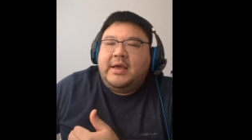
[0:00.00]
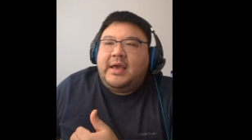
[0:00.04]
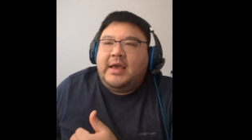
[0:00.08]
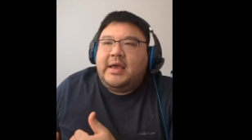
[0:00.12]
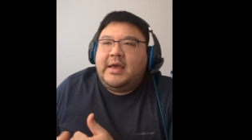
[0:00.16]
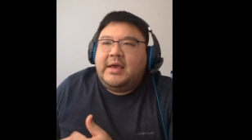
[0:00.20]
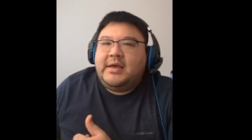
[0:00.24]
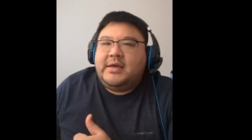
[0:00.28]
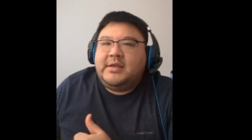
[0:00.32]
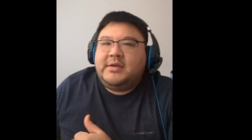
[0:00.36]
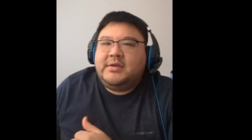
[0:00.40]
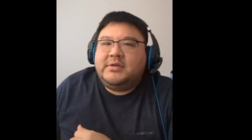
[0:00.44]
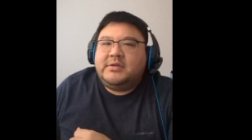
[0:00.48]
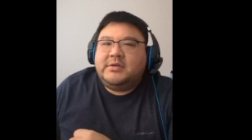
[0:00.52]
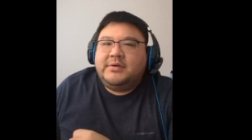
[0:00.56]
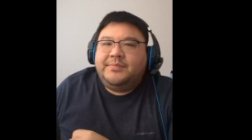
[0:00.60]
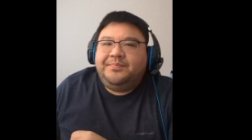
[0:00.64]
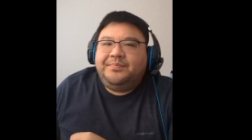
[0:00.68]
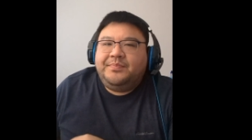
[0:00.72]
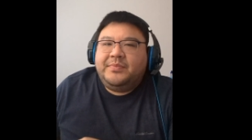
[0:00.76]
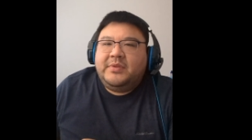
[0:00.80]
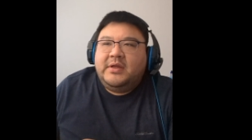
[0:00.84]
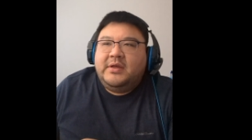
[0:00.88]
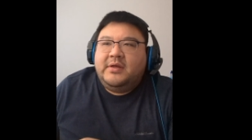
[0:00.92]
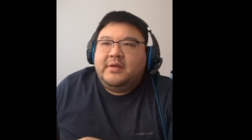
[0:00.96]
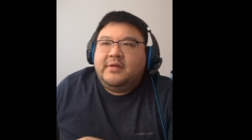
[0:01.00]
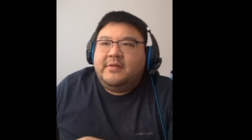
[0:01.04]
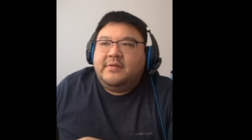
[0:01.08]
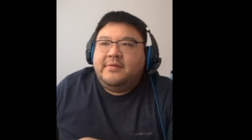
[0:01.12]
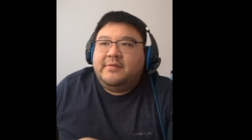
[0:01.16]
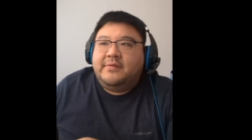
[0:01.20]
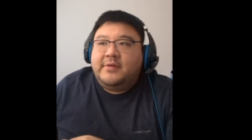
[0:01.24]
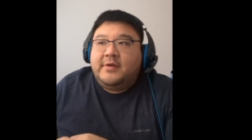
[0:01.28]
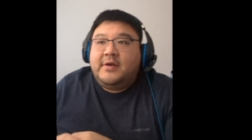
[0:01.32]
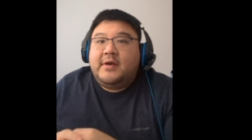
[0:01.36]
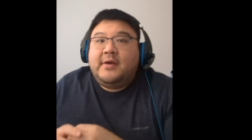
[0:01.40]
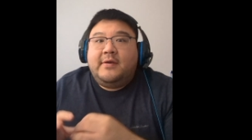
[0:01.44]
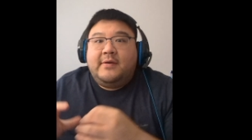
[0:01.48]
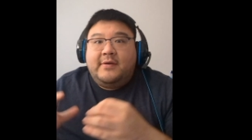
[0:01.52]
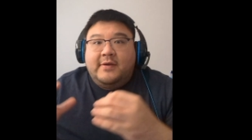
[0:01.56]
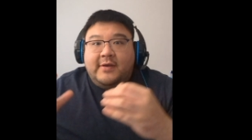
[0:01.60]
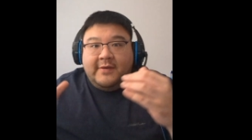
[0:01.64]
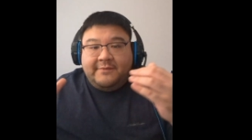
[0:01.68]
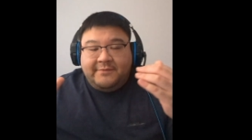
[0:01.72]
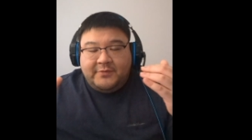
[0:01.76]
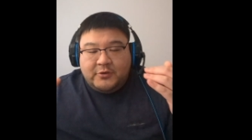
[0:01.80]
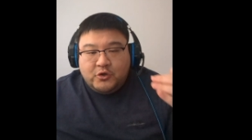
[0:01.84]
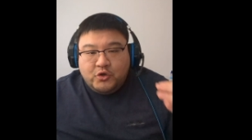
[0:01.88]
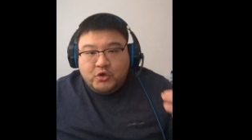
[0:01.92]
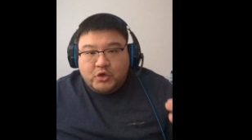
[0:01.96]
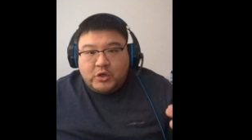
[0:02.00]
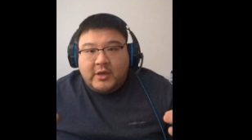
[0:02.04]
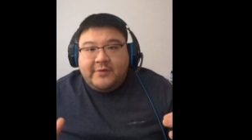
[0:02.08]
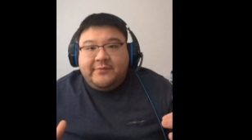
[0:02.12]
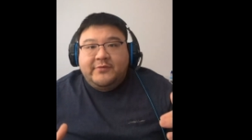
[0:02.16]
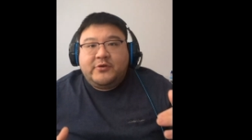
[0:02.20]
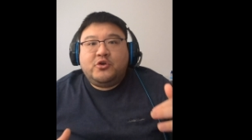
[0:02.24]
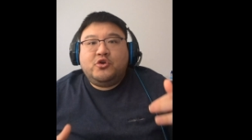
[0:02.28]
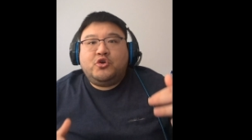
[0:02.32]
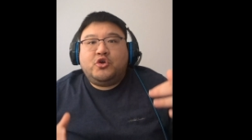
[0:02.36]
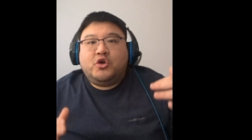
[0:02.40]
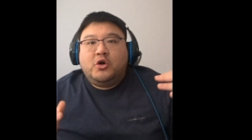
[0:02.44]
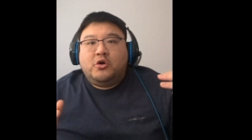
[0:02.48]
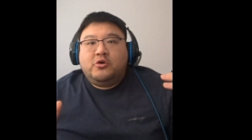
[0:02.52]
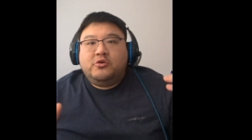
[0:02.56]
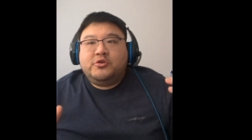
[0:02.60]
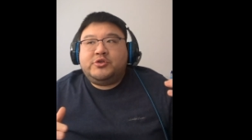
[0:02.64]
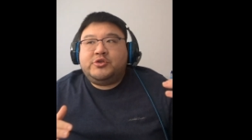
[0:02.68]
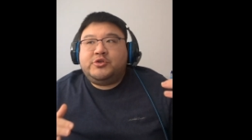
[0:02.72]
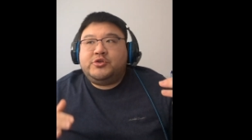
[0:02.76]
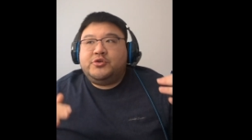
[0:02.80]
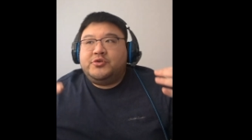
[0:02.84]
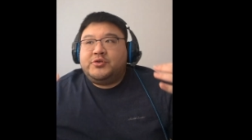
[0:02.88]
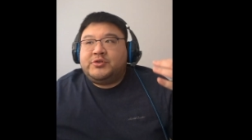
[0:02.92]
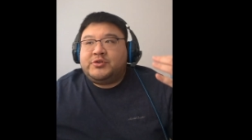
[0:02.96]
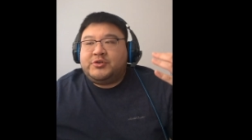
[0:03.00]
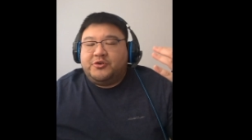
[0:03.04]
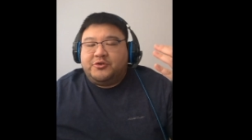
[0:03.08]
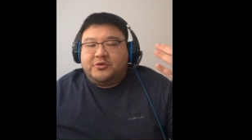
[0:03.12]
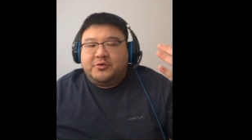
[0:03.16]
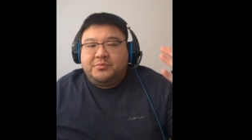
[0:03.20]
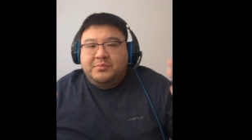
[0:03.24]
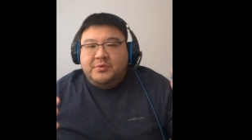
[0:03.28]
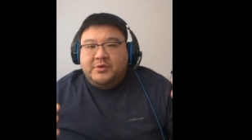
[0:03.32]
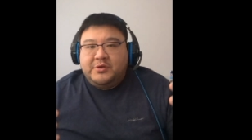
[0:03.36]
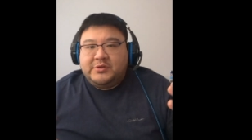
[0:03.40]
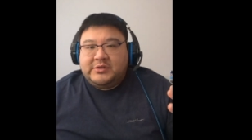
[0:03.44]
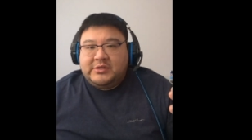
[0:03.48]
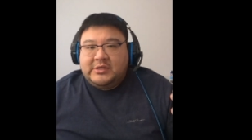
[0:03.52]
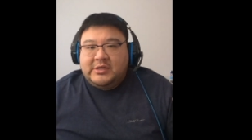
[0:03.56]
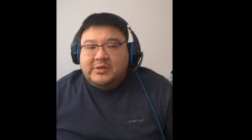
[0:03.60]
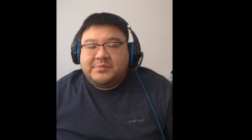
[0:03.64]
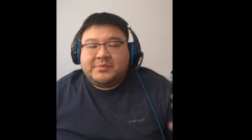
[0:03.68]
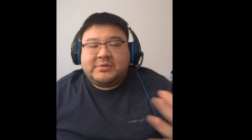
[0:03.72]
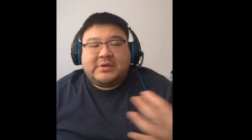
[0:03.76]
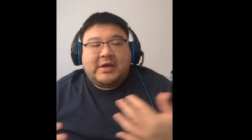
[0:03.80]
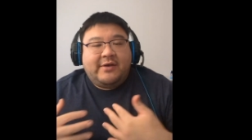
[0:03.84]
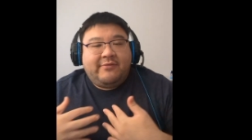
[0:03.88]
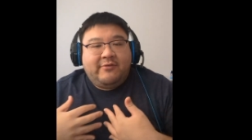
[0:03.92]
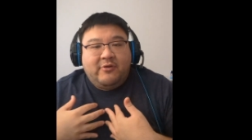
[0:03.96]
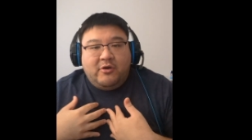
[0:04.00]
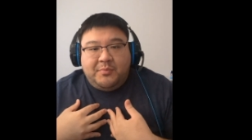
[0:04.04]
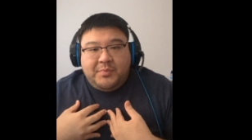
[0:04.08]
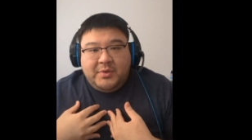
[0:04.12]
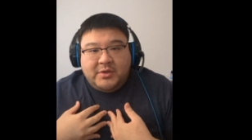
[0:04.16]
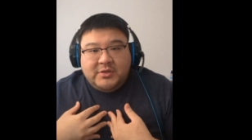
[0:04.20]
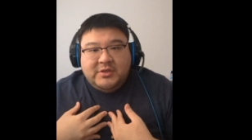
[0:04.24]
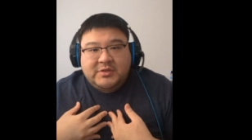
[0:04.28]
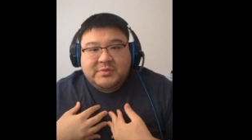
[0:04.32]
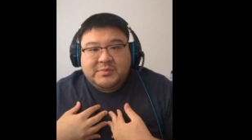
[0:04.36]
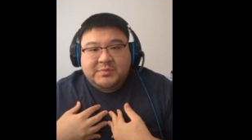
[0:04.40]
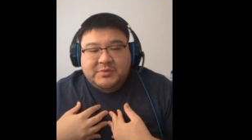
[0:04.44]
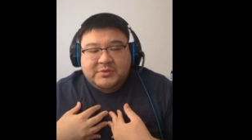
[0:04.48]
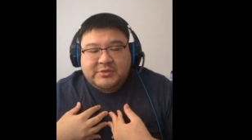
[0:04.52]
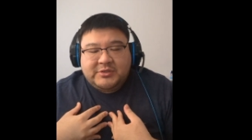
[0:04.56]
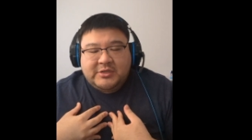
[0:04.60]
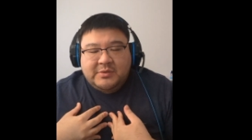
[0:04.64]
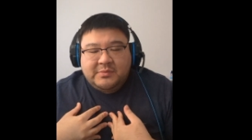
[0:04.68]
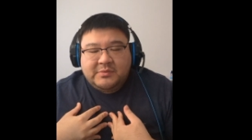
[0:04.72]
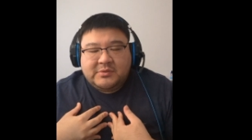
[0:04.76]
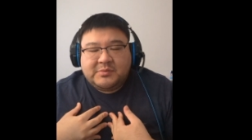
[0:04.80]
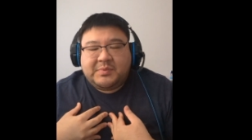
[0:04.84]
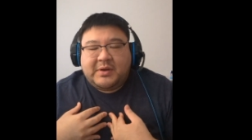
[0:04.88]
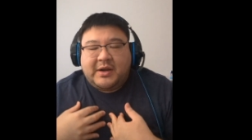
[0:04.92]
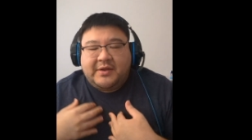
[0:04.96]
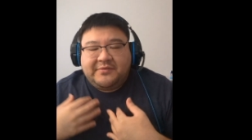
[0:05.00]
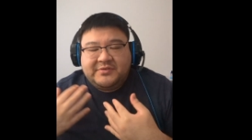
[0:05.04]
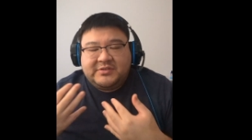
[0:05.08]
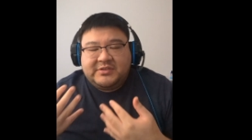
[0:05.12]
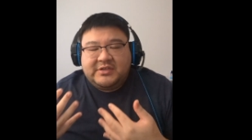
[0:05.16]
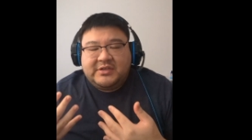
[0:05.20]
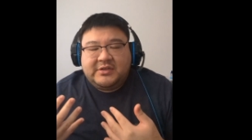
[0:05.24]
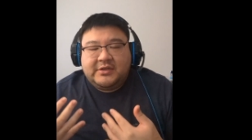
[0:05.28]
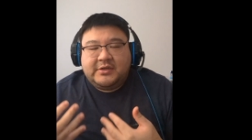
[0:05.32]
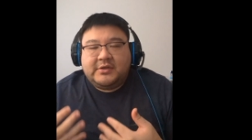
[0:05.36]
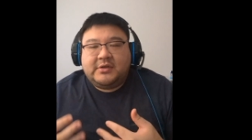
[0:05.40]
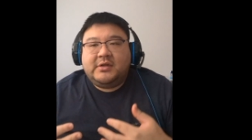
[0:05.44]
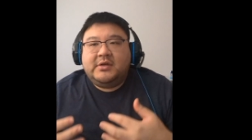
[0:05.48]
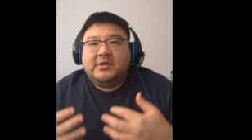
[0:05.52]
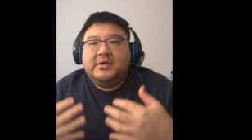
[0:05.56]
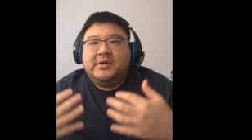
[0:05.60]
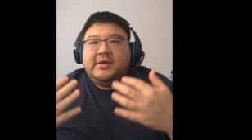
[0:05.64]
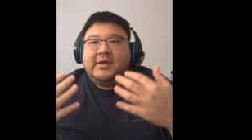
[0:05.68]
And if you go to certain museums, I've never been to these museums, but I've seen it.